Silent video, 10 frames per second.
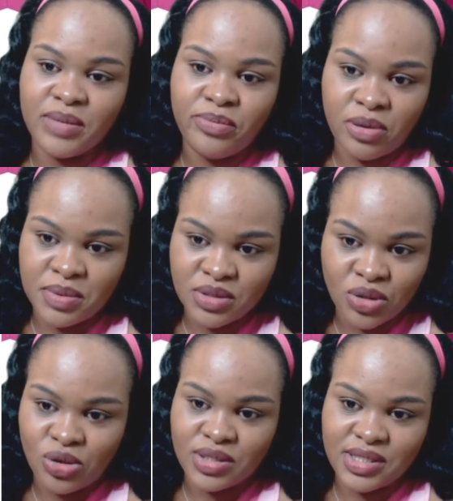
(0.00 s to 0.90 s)
They probably
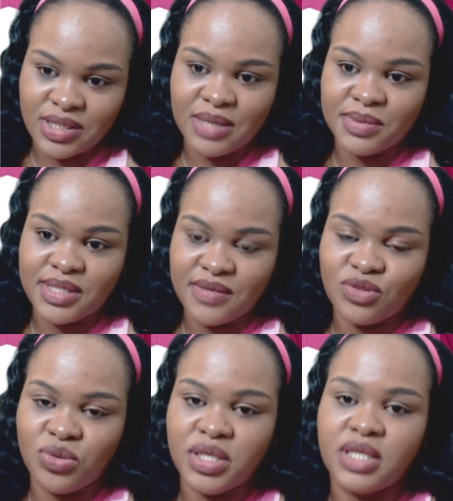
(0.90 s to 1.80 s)
don't consider themselves
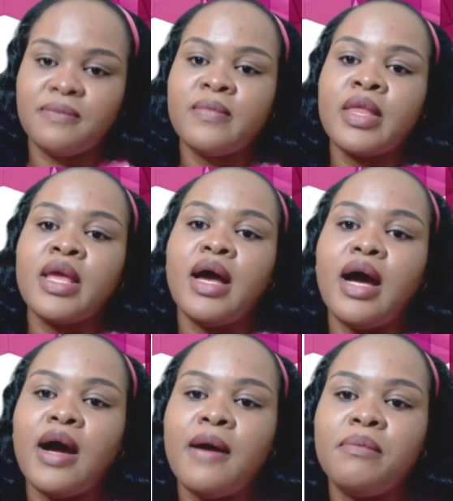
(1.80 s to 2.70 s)
doing it
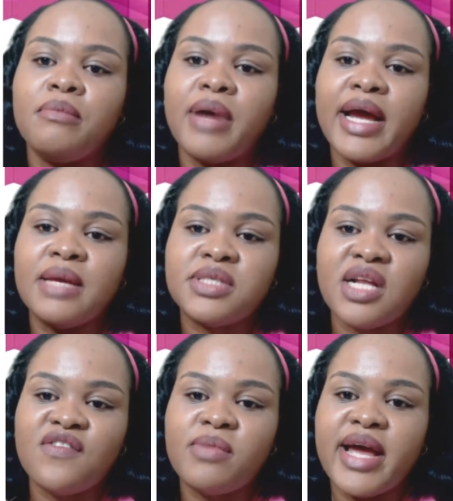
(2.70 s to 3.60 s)
by
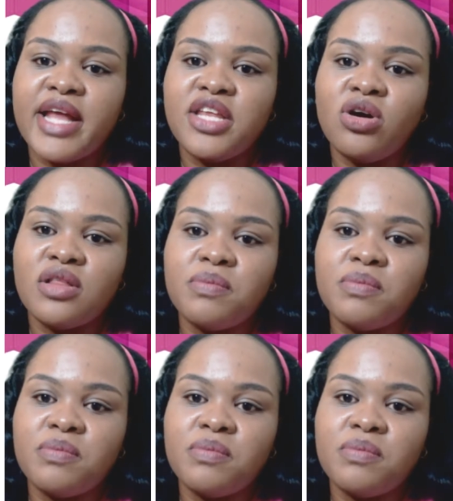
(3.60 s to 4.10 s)
himself or by any other